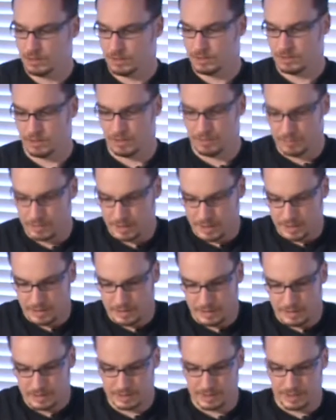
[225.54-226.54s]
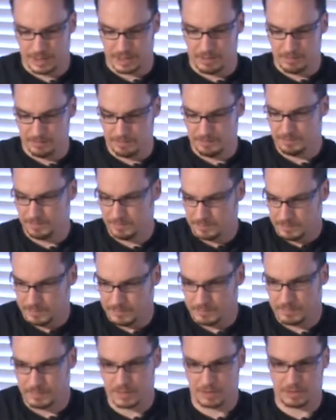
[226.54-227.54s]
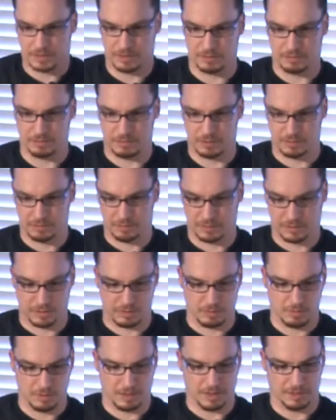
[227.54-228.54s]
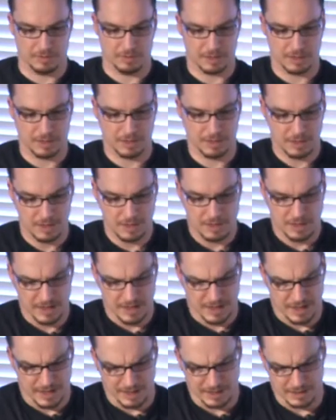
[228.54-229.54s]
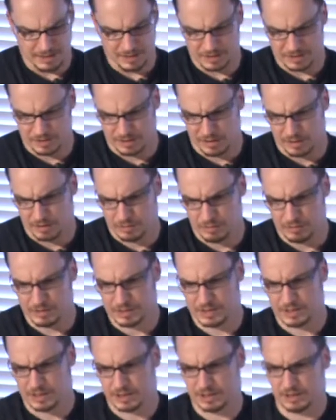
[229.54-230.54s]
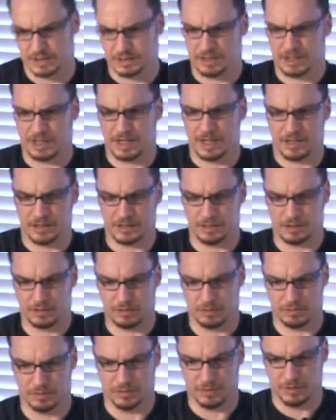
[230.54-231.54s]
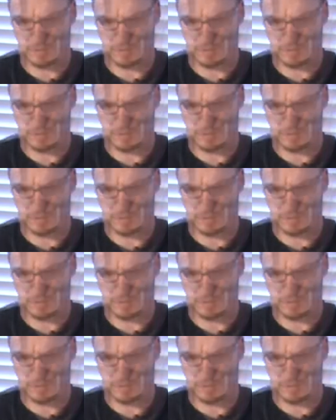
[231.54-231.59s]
So now we got it all set up. Make sure it's reasonably square and everything. And you can start gluing sections together. So